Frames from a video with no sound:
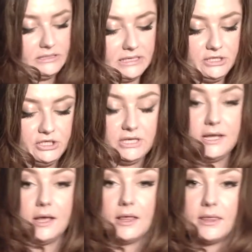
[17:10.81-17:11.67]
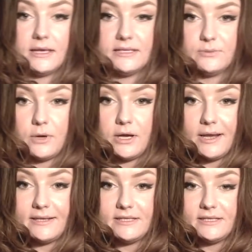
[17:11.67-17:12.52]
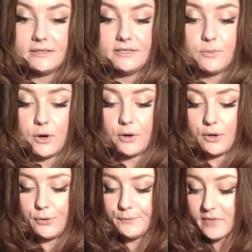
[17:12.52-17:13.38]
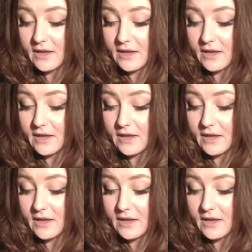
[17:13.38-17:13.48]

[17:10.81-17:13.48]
touching this one until tomorrow.